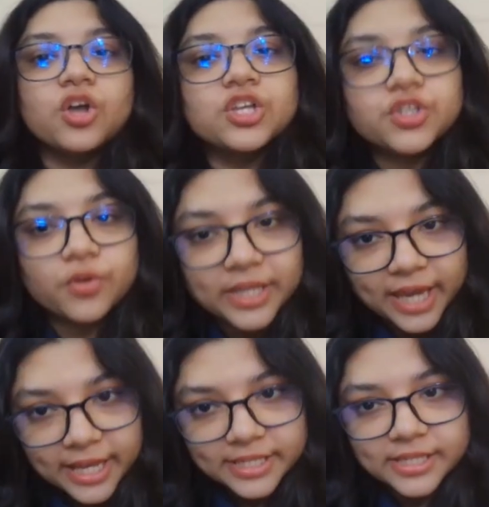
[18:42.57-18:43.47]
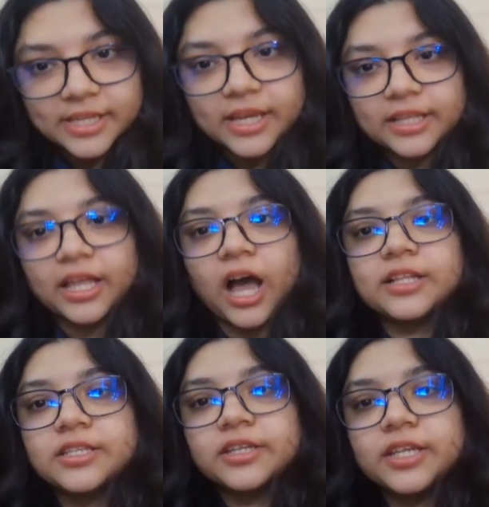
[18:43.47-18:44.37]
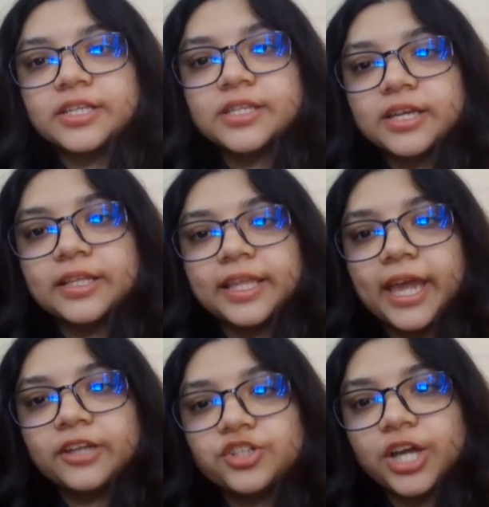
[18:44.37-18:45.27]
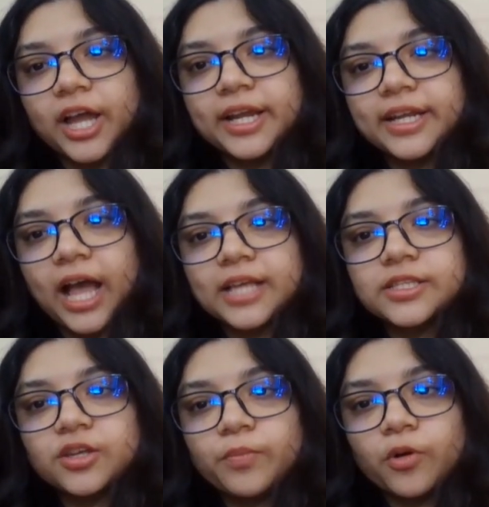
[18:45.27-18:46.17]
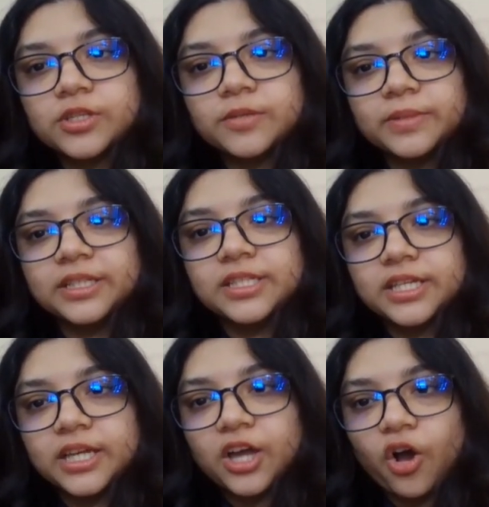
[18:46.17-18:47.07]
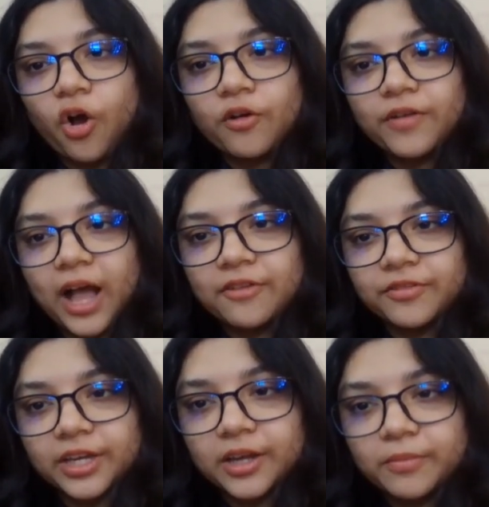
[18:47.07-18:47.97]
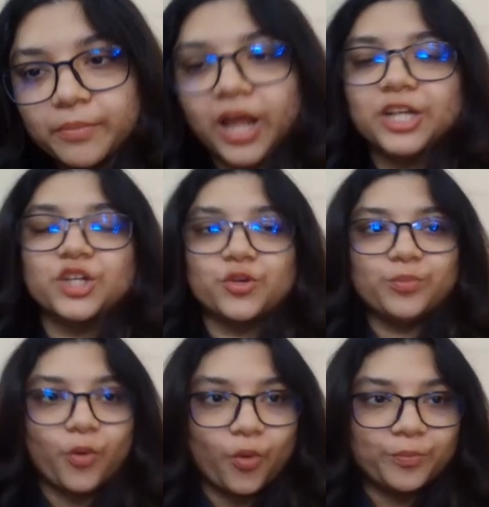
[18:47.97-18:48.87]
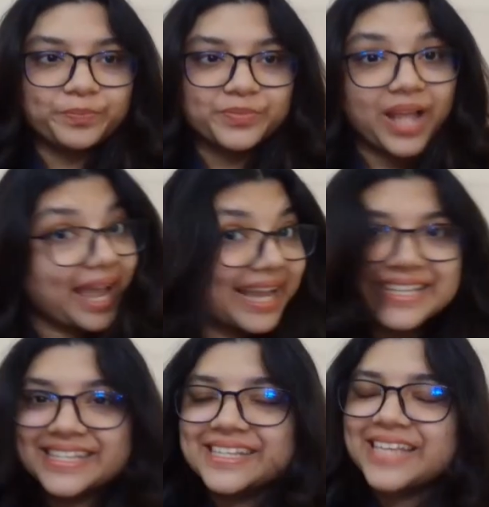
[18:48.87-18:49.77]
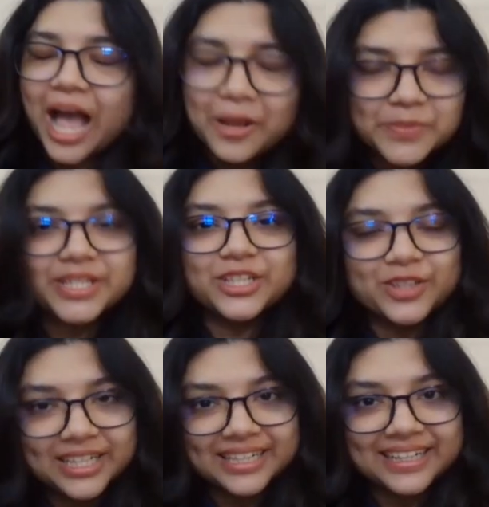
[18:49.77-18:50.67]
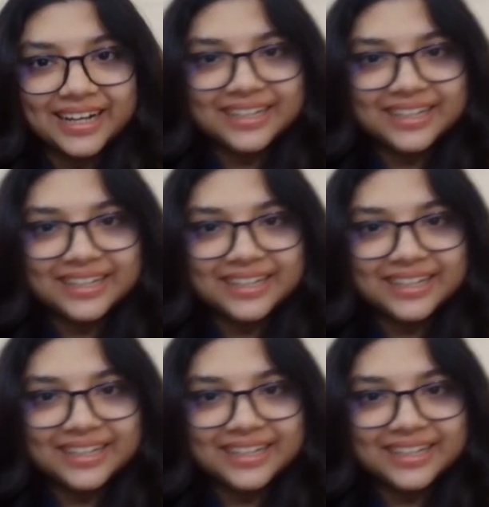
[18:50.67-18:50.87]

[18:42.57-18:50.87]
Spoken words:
So yes, the answer is their child has the possibility of having blood group O. I guess it is absolutely clear.